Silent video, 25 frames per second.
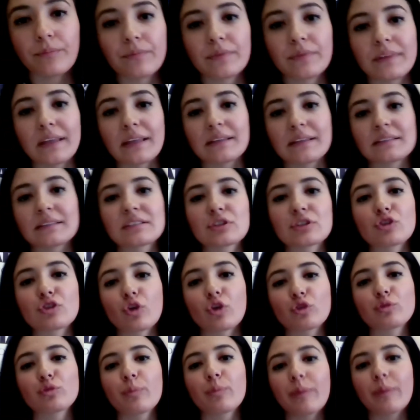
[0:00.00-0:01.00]
that's
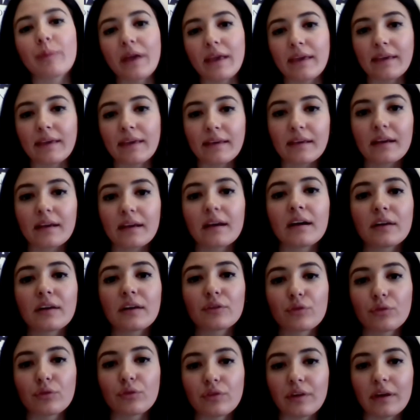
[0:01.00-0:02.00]
not paying
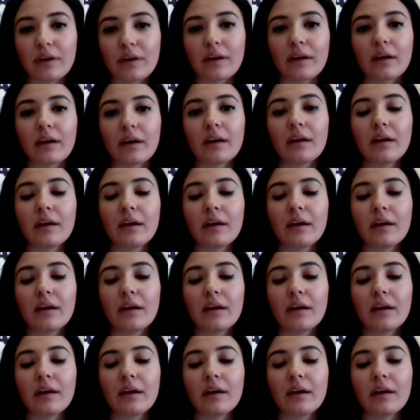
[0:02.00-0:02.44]
to the